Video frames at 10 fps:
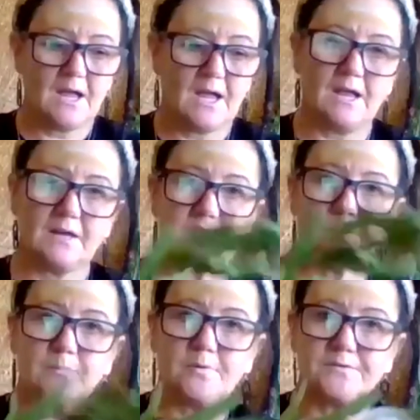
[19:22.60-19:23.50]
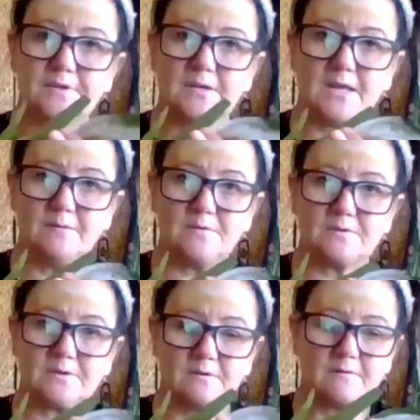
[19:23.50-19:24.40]
and I put the emu,
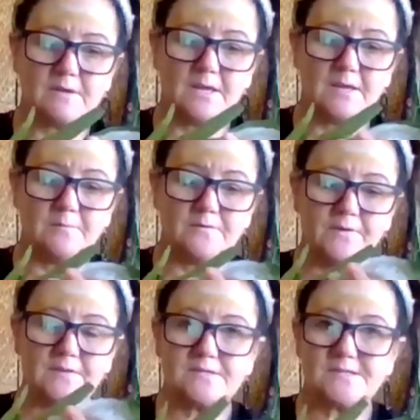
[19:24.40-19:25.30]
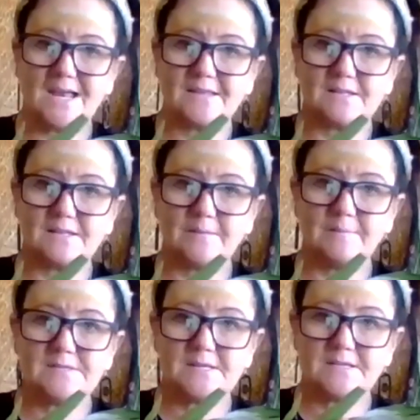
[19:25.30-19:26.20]
the emu feathers and the
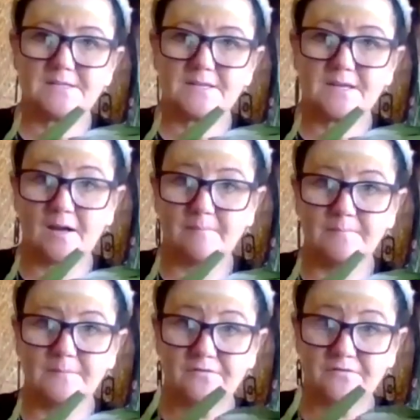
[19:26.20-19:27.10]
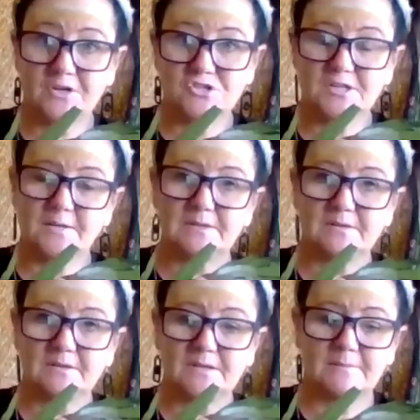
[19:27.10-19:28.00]
lemon scented gum, fresh lemon,
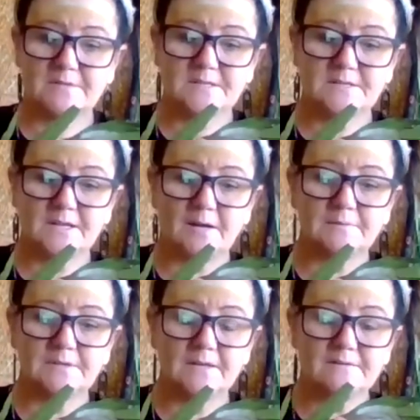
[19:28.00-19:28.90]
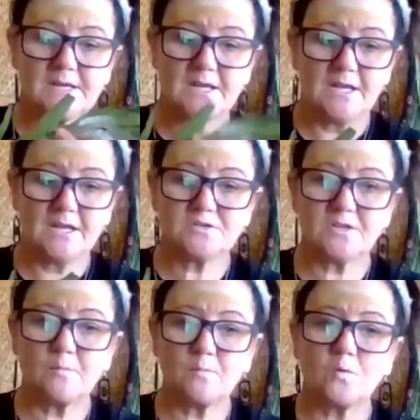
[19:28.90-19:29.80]
lemon scented gum leaves into
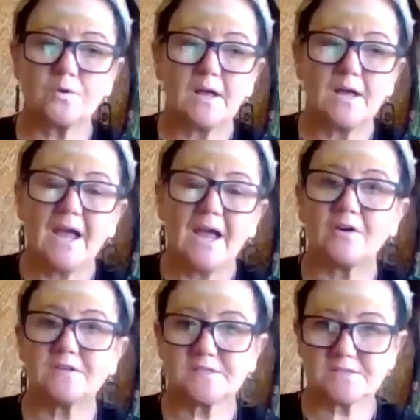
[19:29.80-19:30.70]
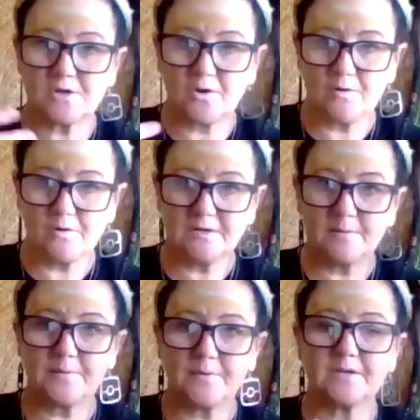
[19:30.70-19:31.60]
that water and I slowly
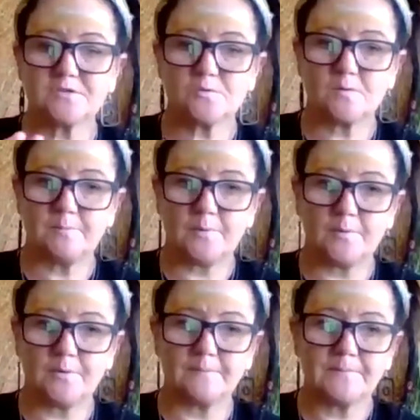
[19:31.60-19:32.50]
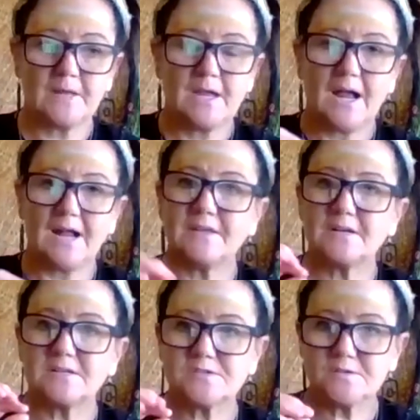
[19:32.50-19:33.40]
bring it to a boil. And then
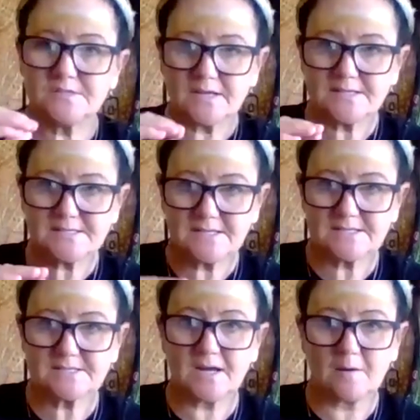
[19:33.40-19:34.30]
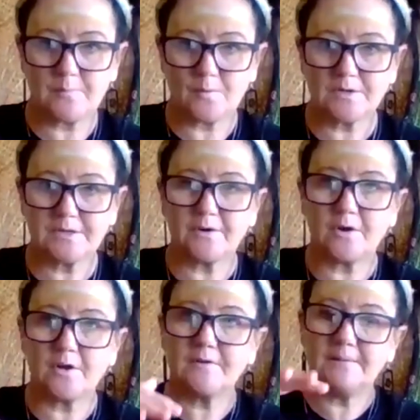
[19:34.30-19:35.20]
as soon as I see it start boiling
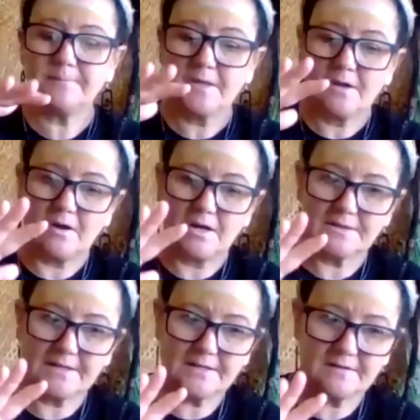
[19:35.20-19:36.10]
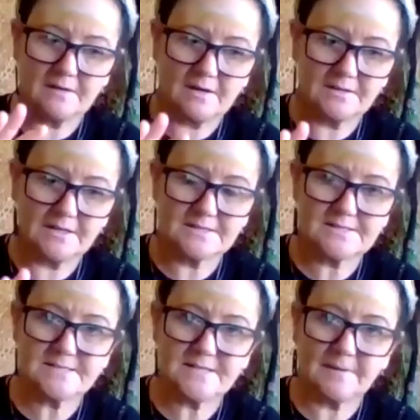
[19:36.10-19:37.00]
over, I let it, I let it
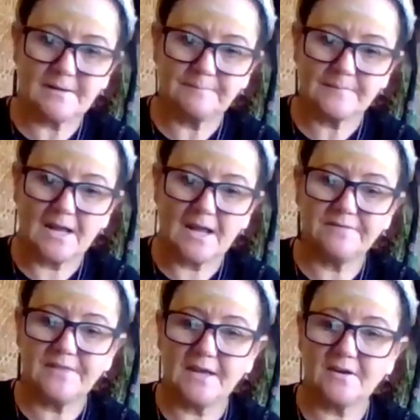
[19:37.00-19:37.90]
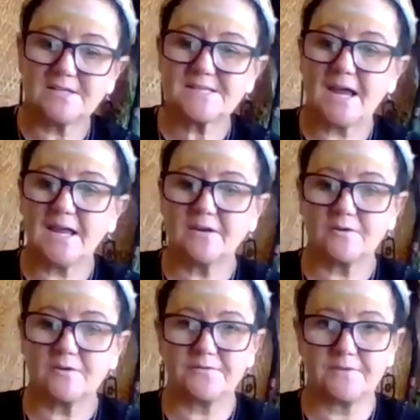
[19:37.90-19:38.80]
simmer and then I take it
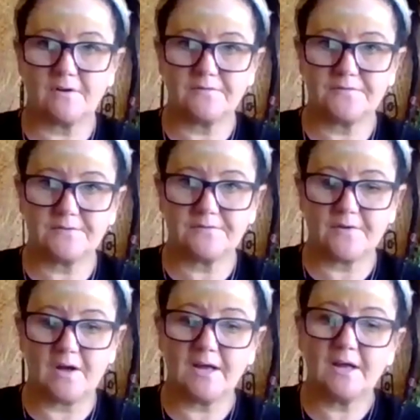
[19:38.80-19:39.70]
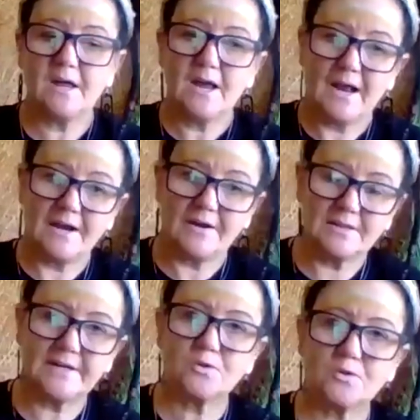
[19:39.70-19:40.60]
off off the fire and I
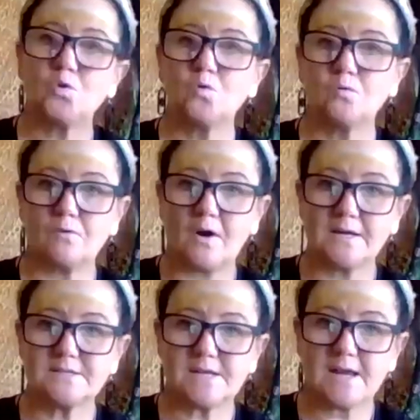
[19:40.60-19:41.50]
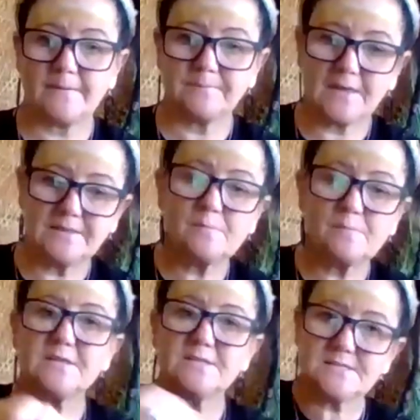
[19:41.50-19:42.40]
let it cool right down. And then
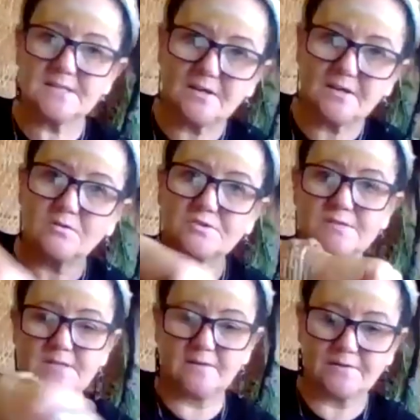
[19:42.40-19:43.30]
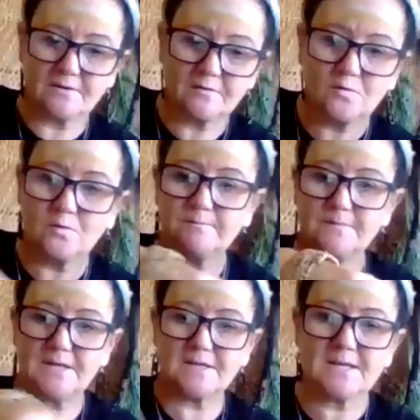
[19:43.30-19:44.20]
with a stick, I'll just give it a good
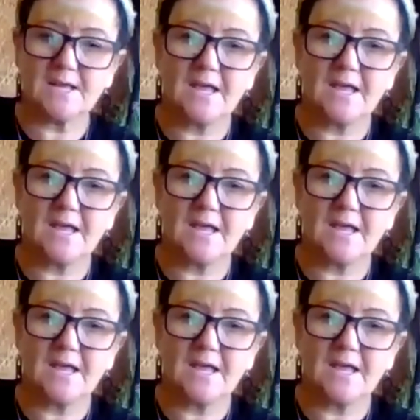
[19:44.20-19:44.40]
mix,